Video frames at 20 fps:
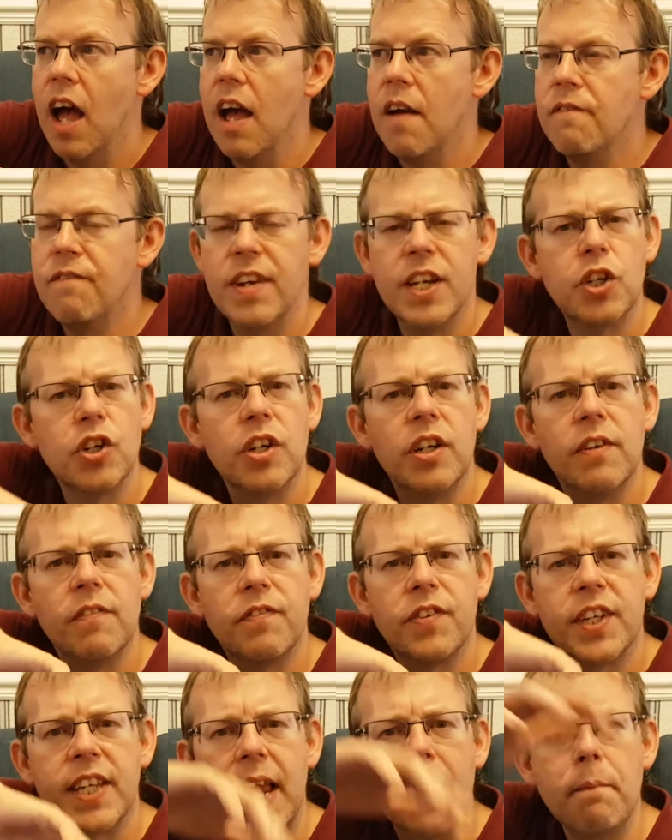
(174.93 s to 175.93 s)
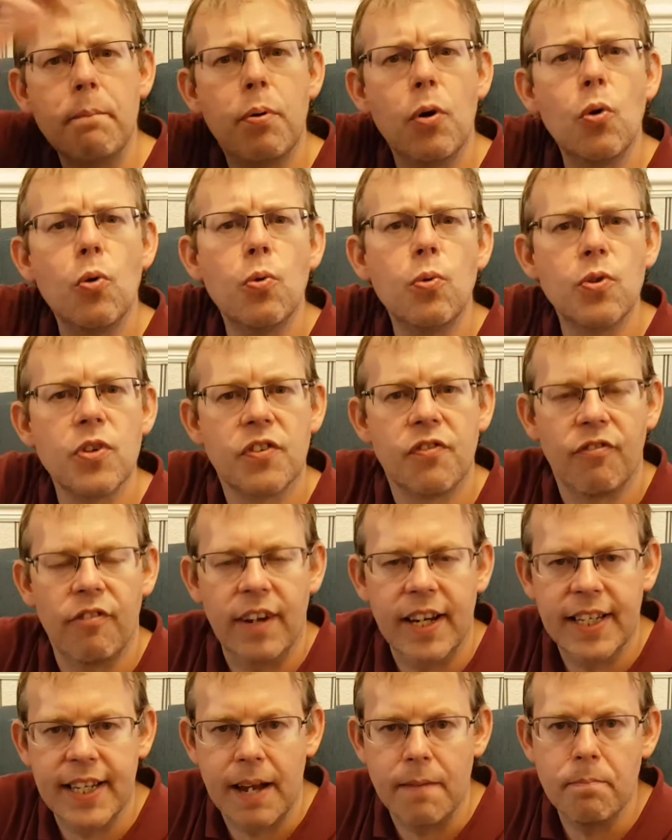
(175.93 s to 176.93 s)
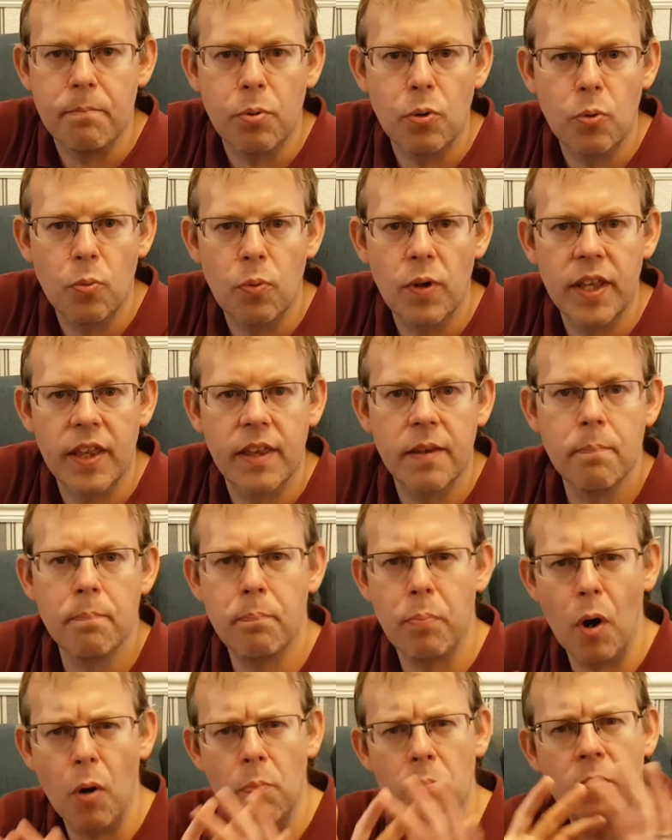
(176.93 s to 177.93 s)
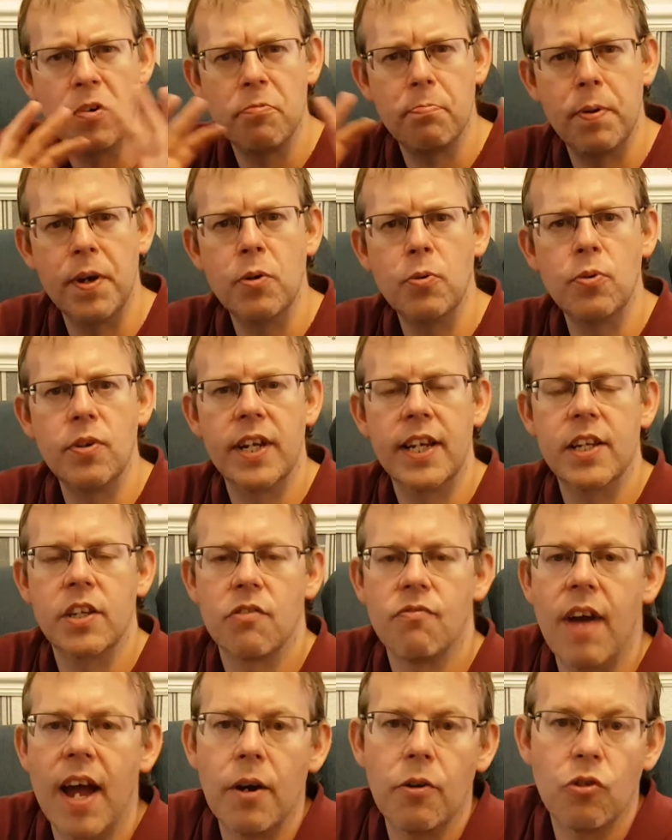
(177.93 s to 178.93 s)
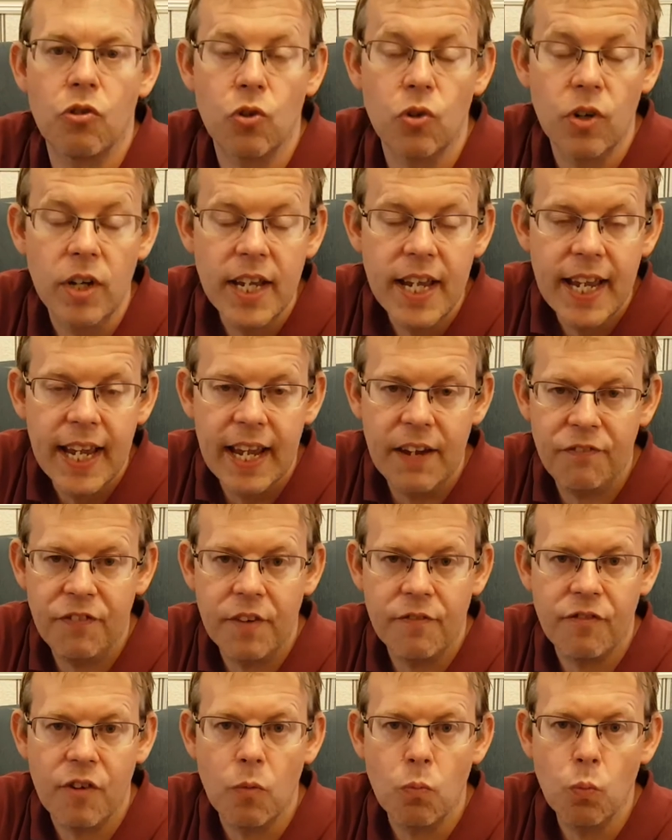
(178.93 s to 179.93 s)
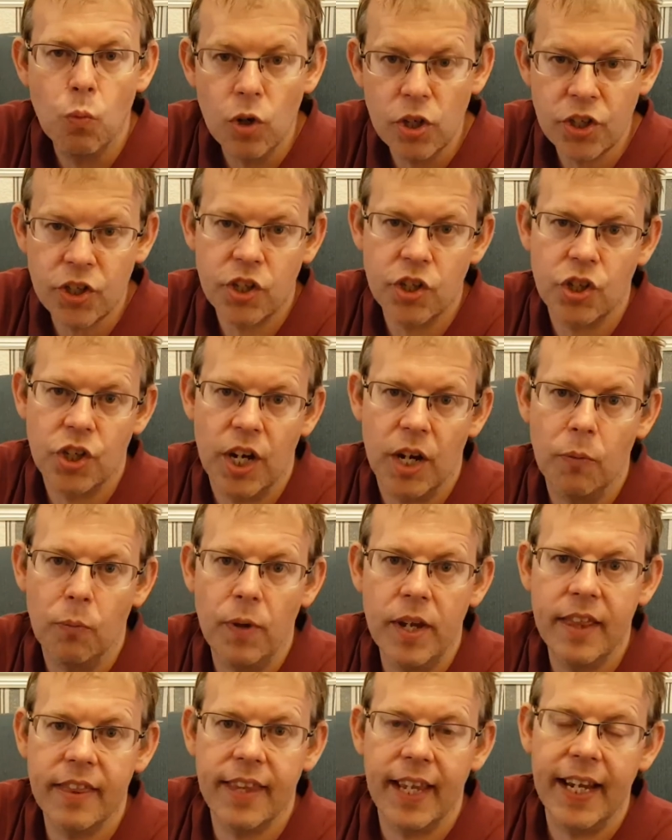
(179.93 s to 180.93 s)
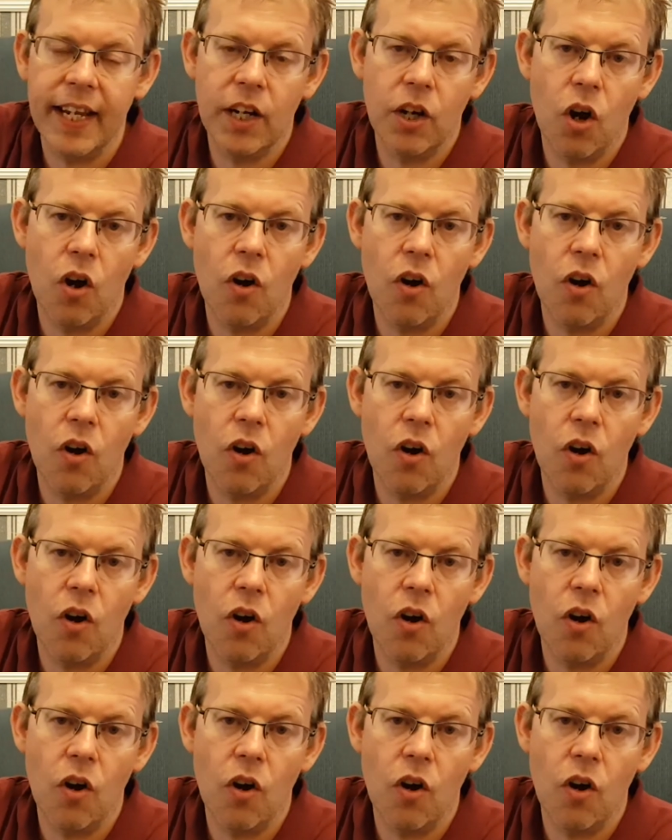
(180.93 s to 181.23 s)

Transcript: vision of St. Paul's, for example, with the bombed buildings around. Or if you're from Worcestershire, we think